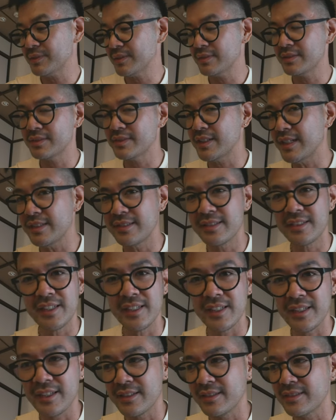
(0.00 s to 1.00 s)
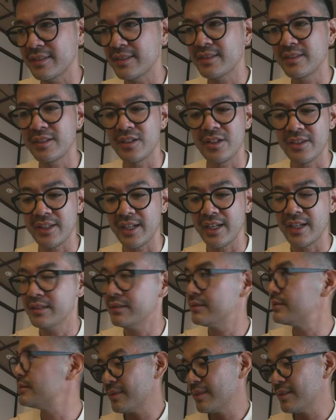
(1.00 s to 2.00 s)
sightseeing and all that.
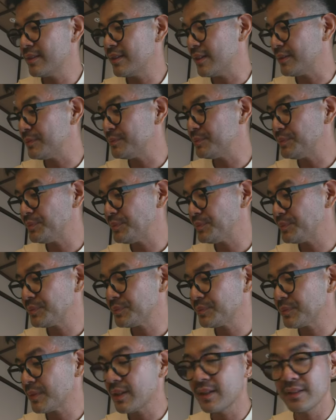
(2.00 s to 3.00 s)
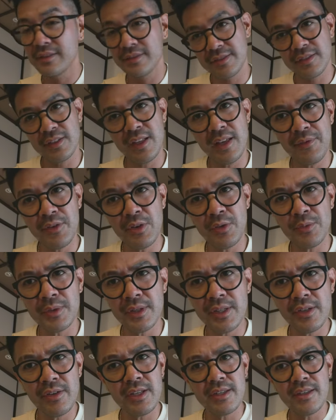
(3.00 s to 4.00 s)
So, still having a
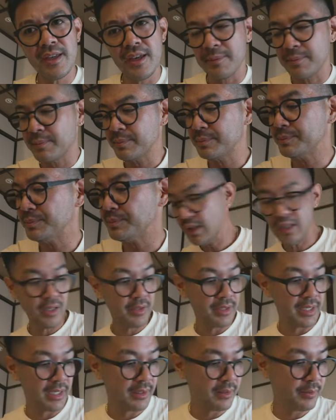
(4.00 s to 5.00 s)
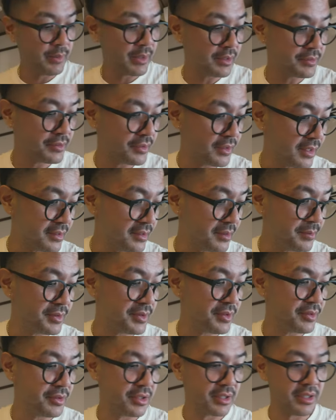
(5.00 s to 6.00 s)
really great time. Oh yeah, we also got some
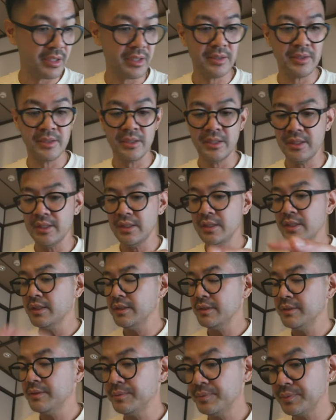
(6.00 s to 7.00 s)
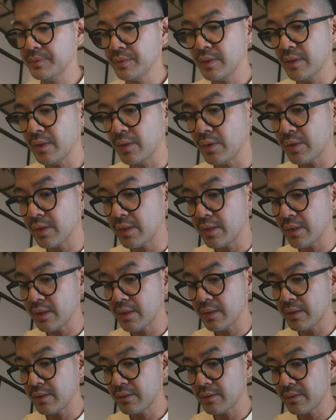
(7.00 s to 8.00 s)
sushi.
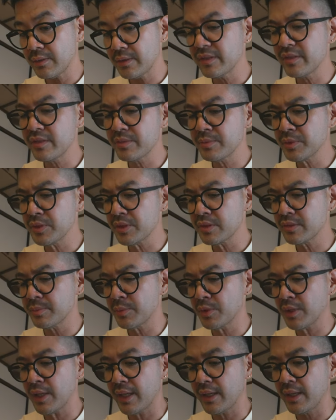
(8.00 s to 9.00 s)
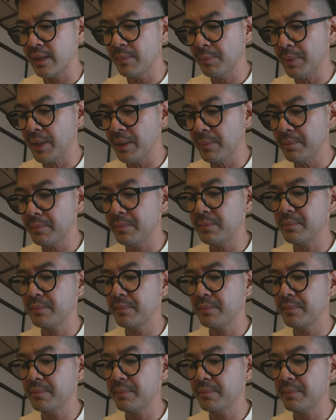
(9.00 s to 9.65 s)
Or, this one looks more like kimbap.